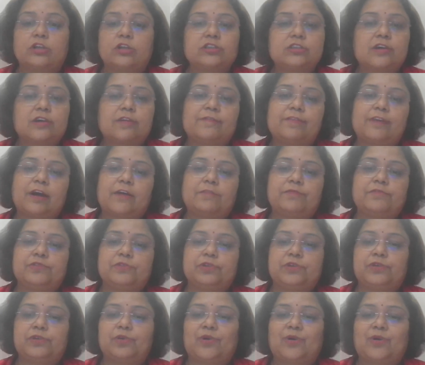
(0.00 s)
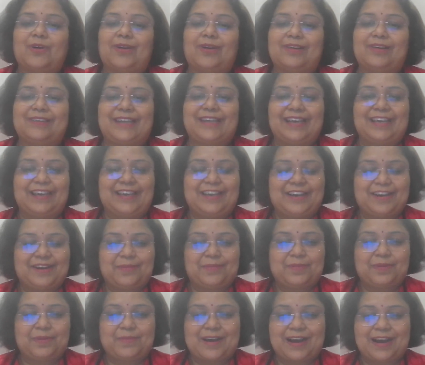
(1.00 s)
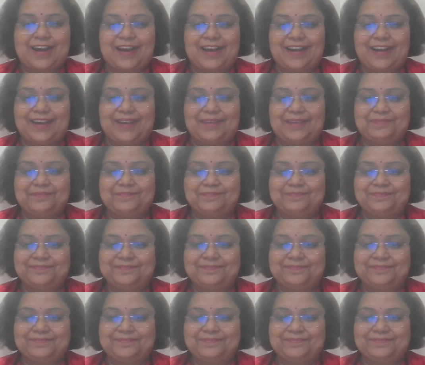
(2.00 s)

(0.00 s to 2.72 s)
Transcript: lots of love to you all. Take care. Bye-bye.